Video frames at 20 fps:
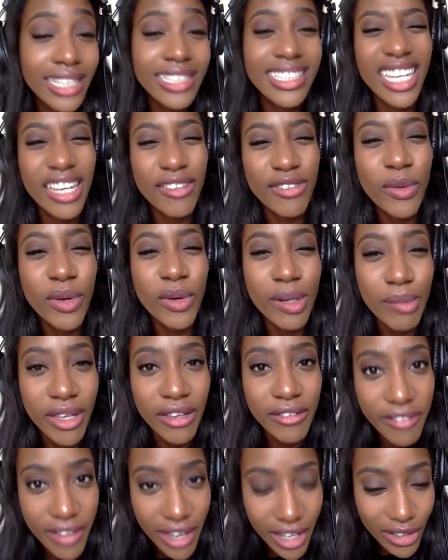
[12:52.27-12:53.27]
That's like if you want to
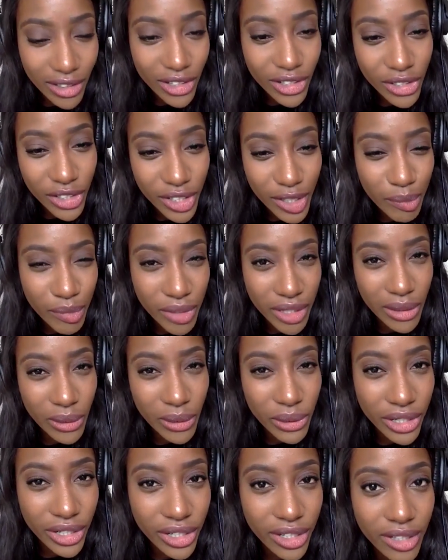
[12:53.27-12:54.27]
be a failure, you can be a
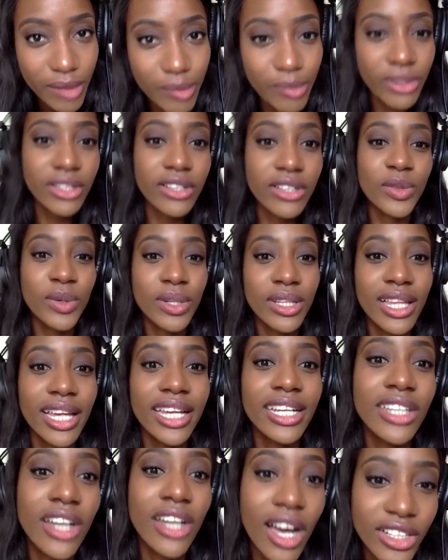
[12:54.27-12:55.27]
lawyer. But there's really
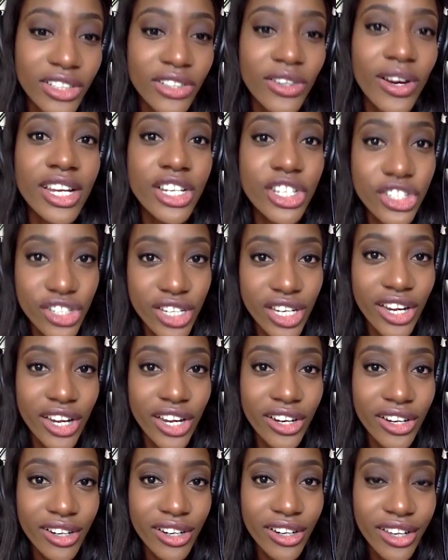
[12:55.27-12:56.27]
like doctor,
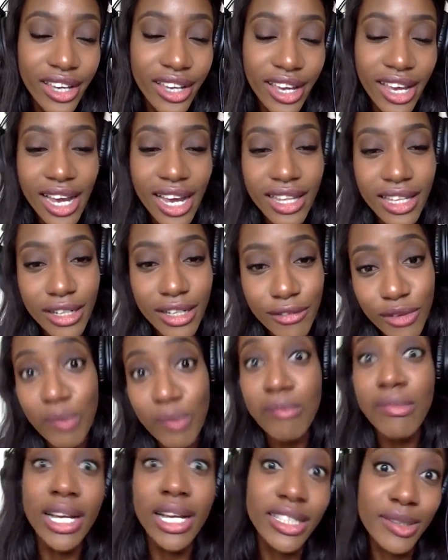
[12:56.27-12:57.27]
engineer, and then if you
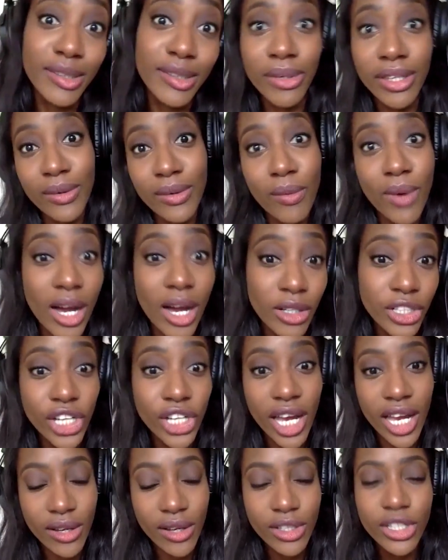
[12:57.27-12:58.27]
must be the wild
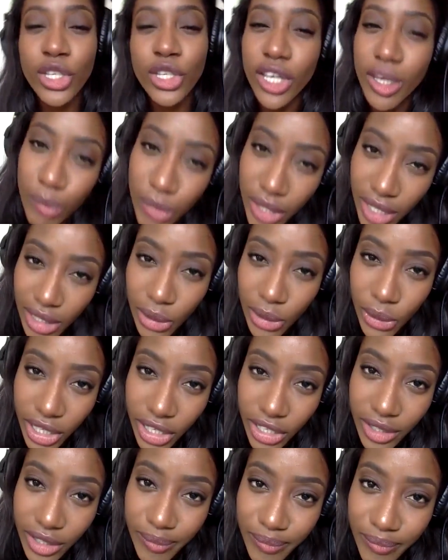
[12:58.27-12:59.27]
child, you can be a
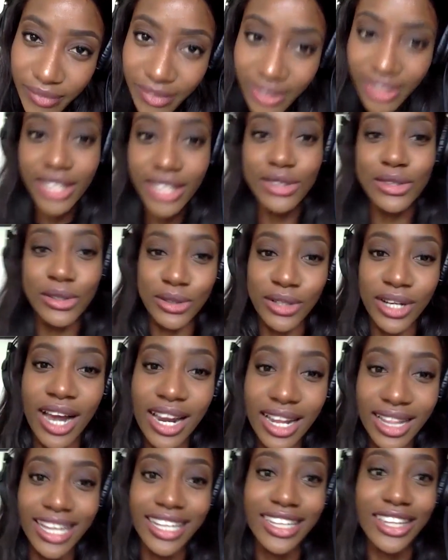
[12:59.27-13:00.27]
lawyer that those are
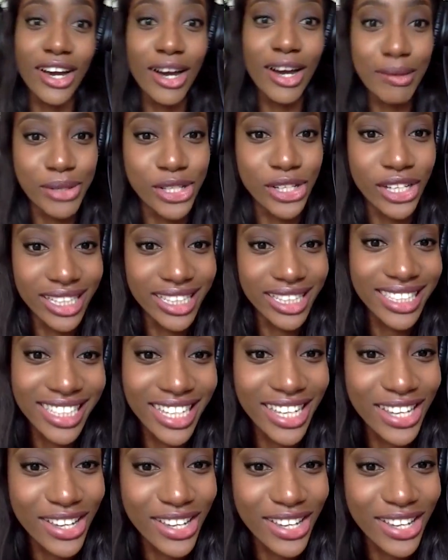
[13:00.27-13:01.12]
kind of like the options,